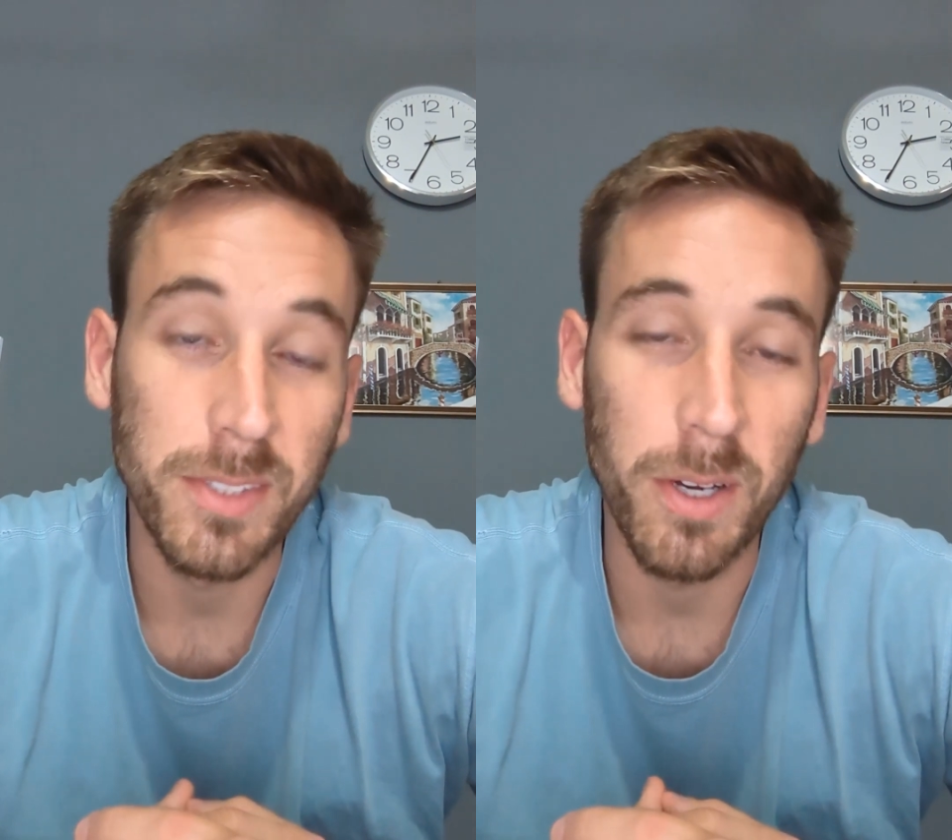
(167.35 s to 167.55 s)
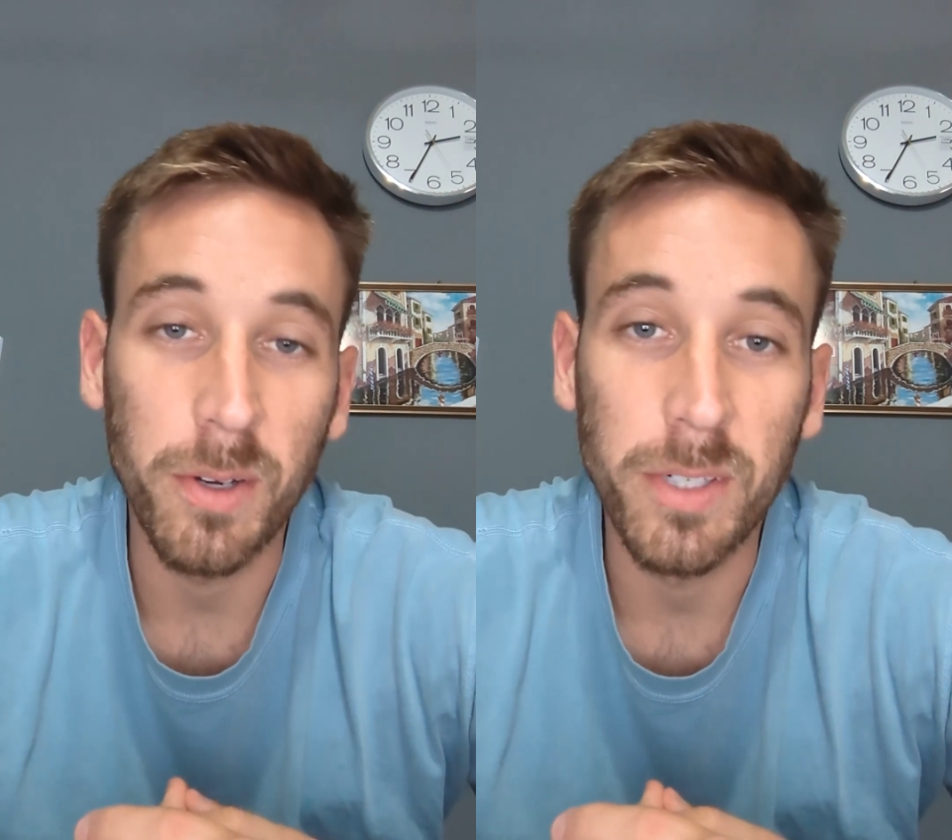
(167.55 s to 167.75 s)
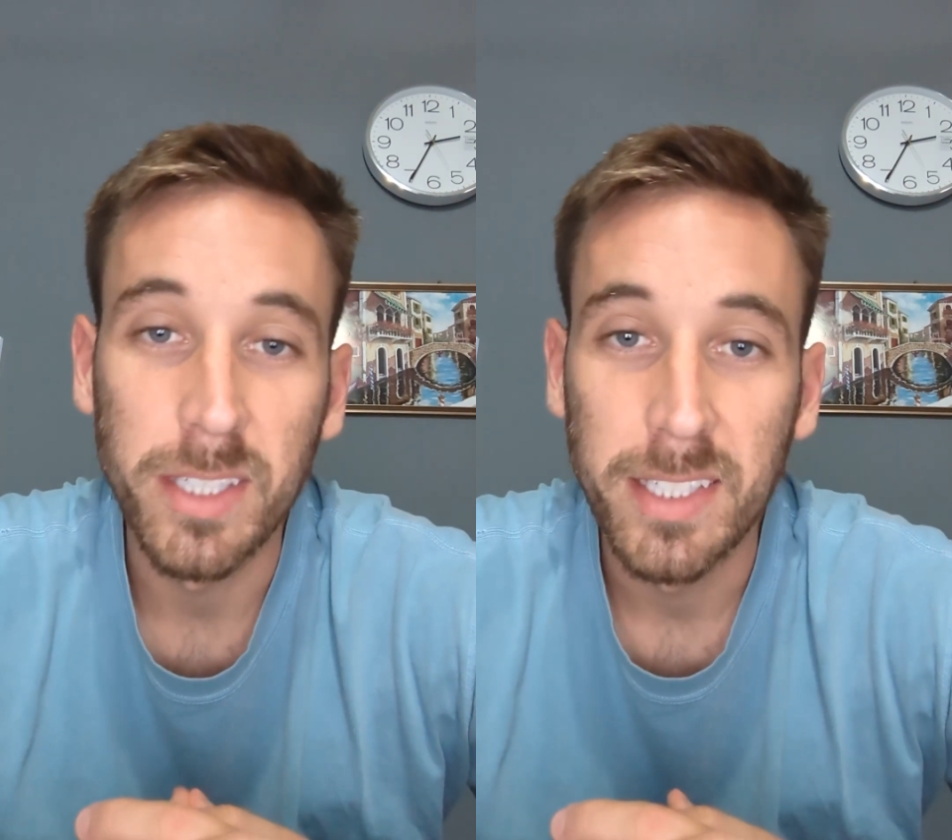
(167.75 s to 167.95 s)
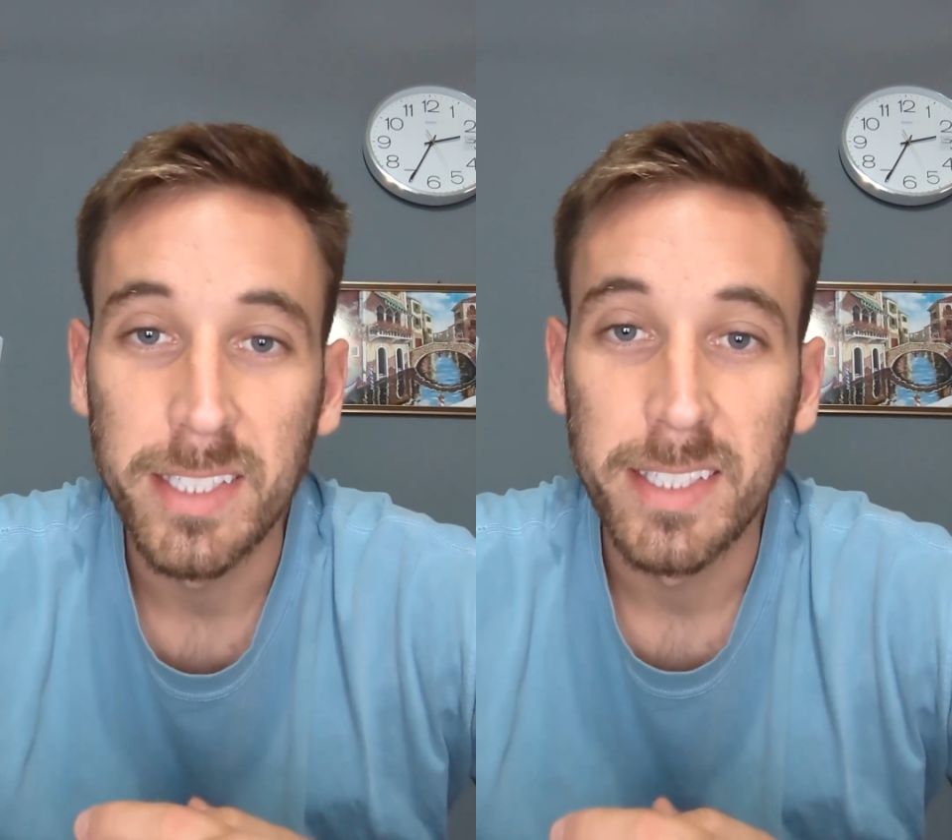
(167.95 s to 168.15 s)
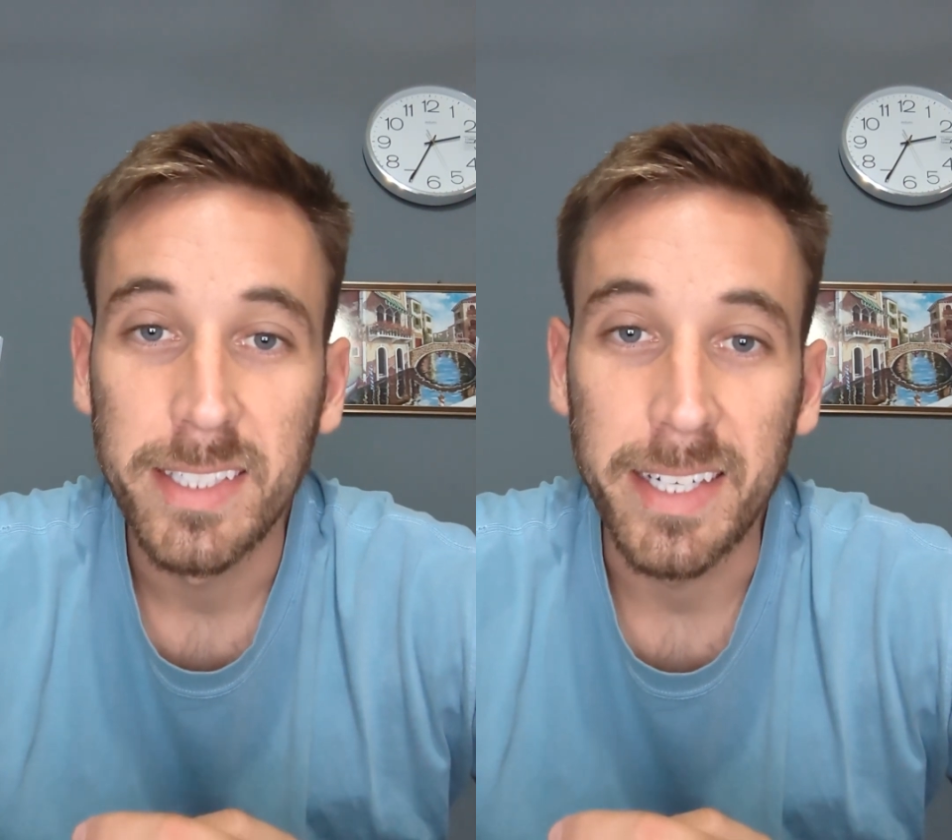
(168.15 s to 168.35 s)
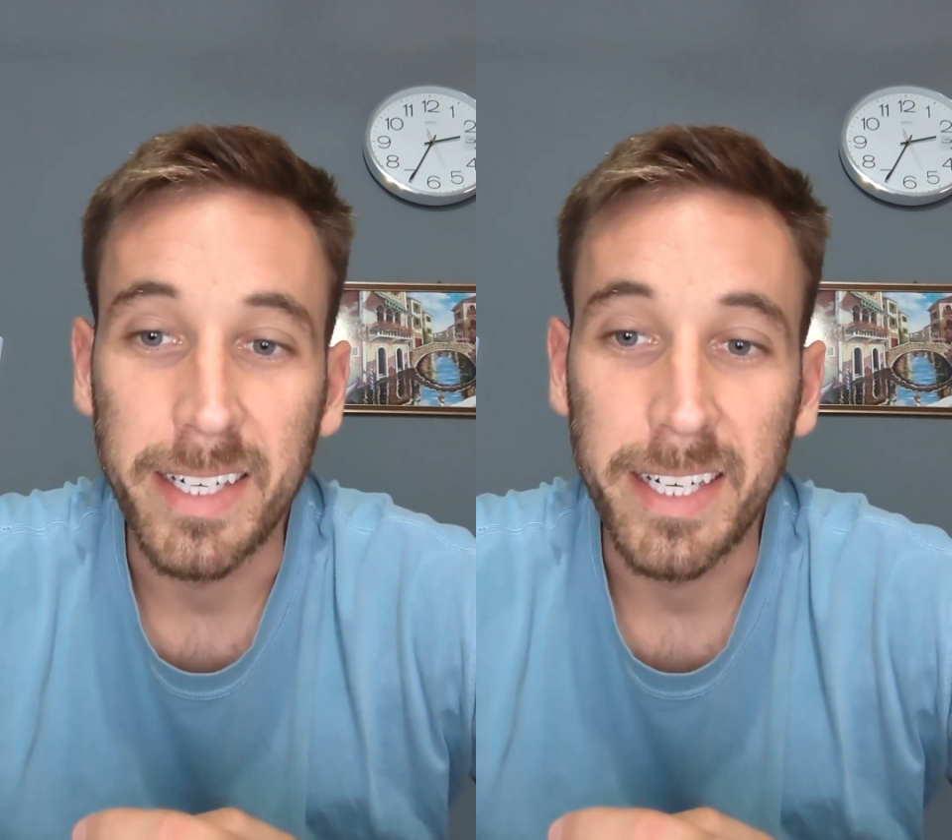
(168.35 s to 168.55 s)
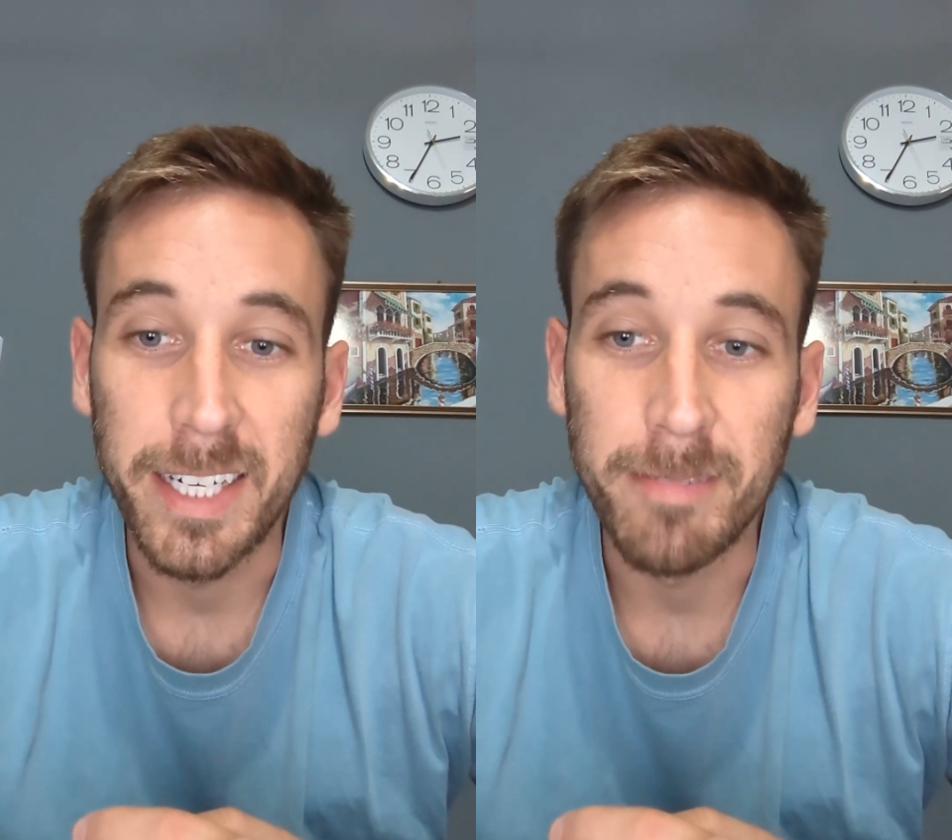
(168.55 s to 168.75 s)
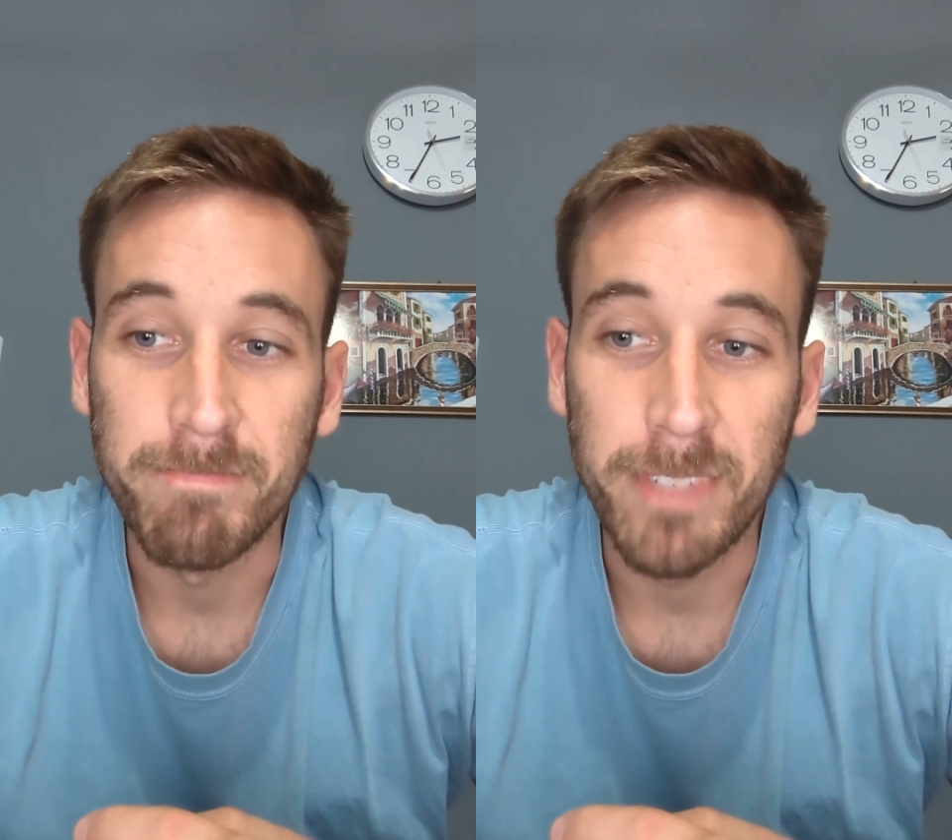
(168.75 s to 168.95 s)
So
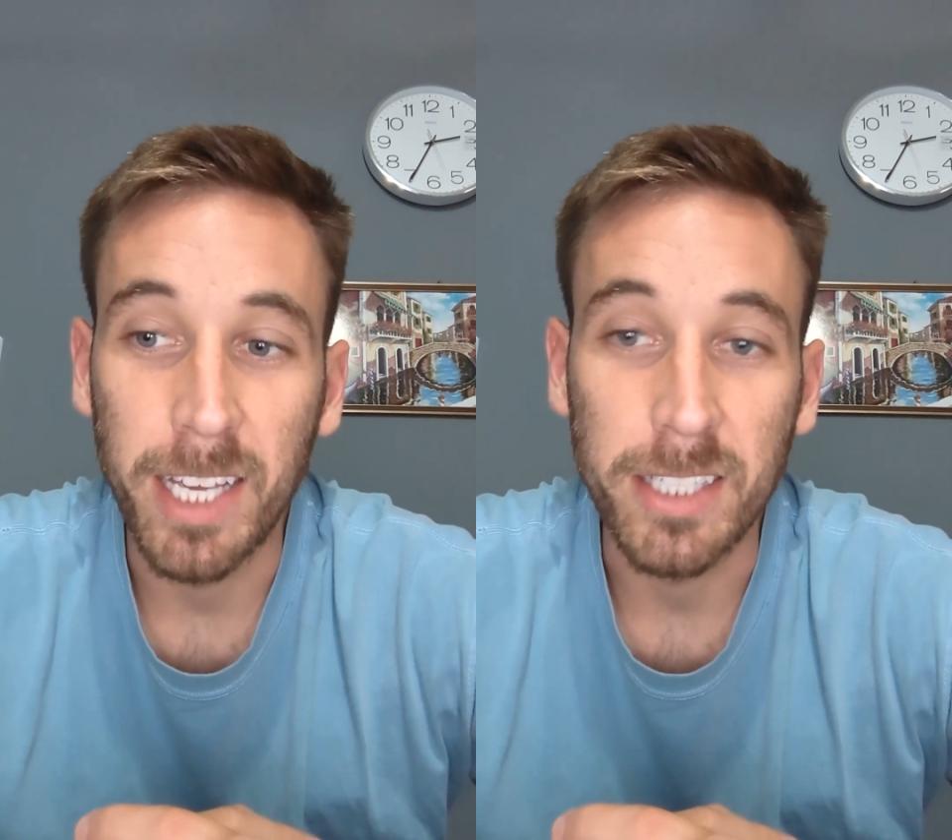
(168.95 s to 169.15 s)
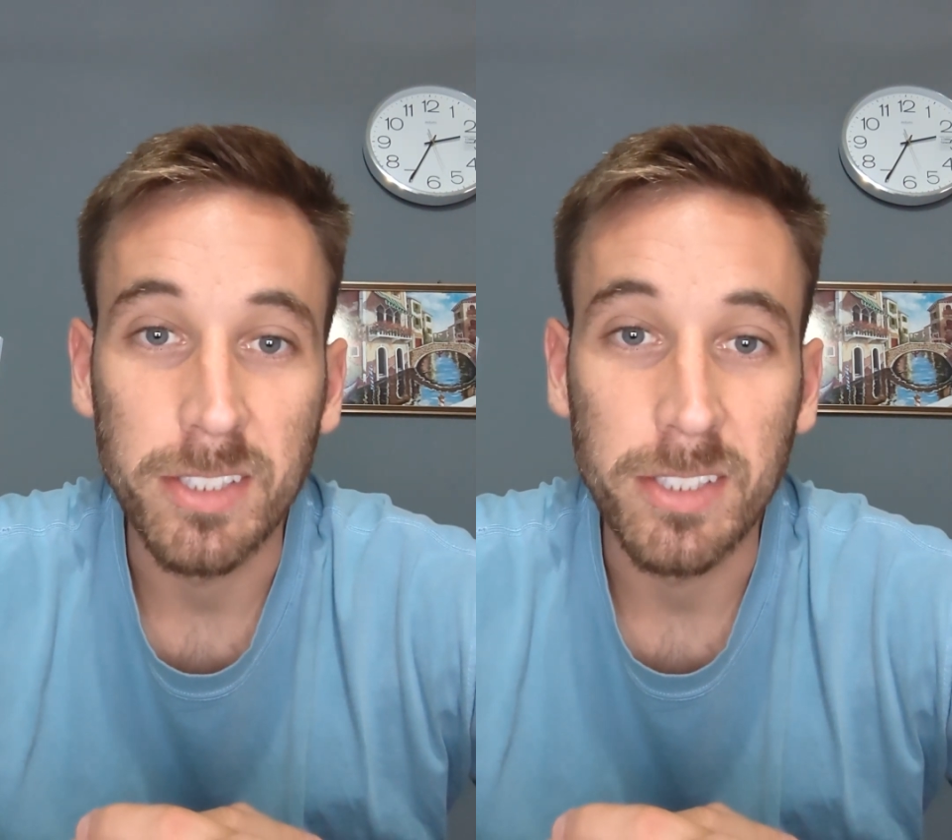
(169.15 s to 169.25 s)
yeah,